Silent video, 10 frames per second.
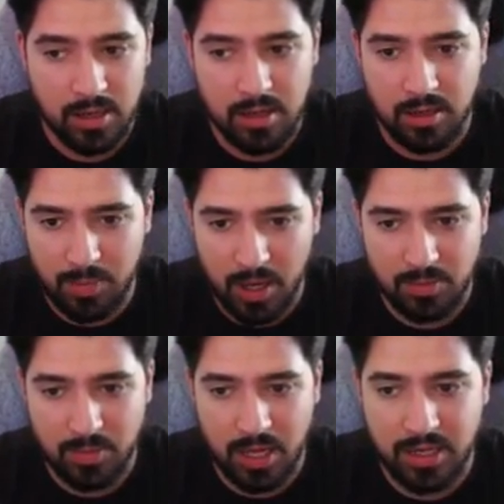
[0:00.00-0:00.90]
The bottom
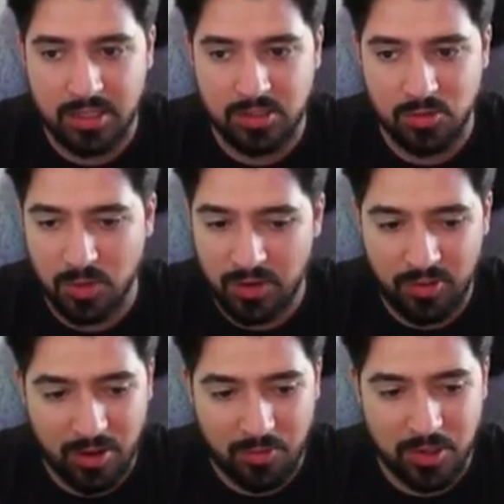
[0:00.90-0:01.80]
line is you want to
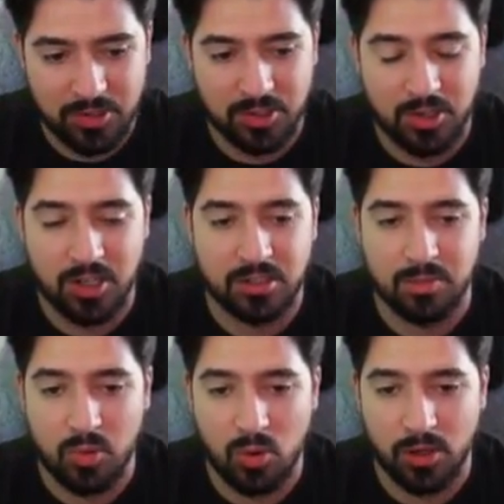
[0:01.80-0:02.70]
find winners across the
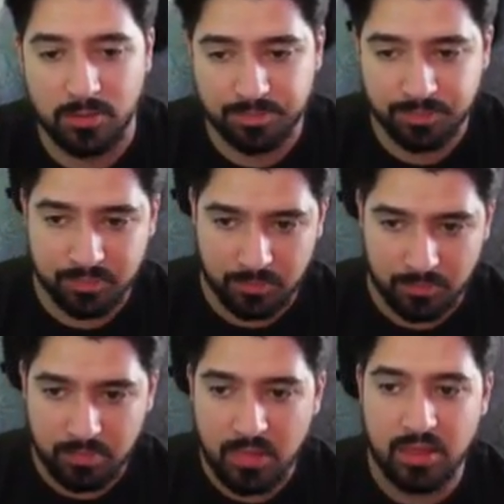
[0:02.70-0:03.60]
board.
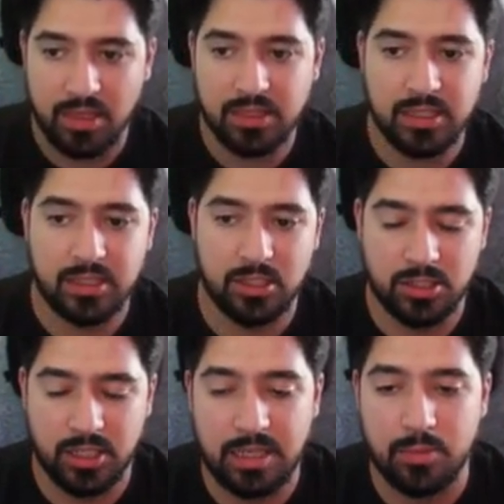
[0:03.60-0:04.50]
This is just to
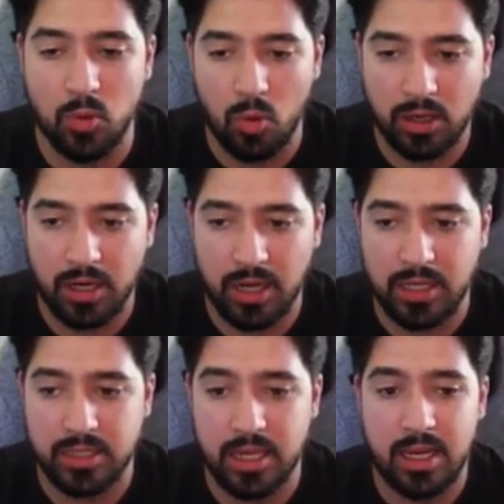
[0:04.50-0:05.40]
keep you
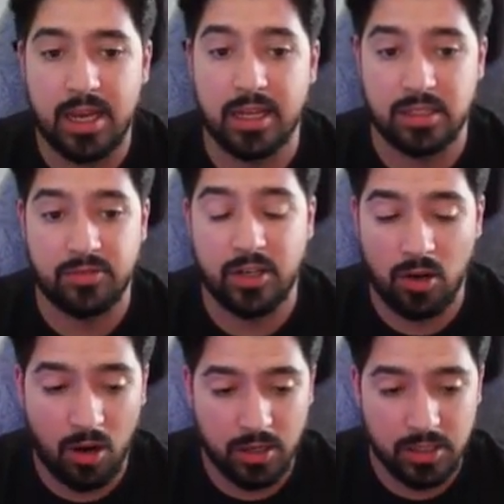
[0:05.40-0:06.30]
organized and to find your
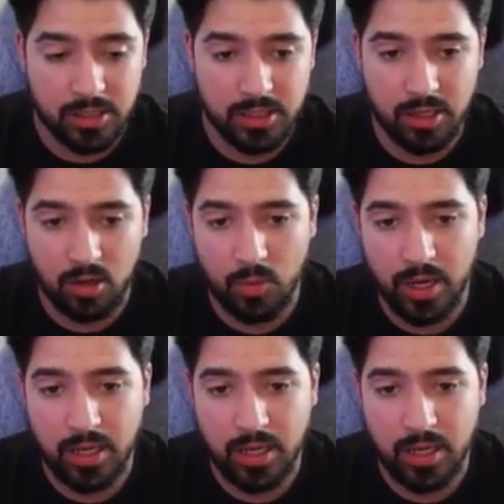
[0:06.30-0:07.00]
audiences that are winning.